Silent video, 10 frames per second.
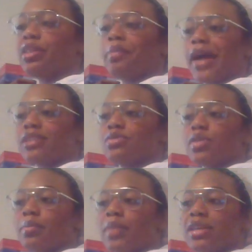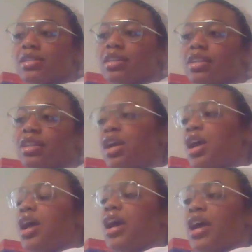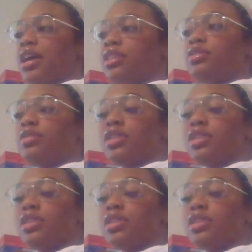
past with the masculine. And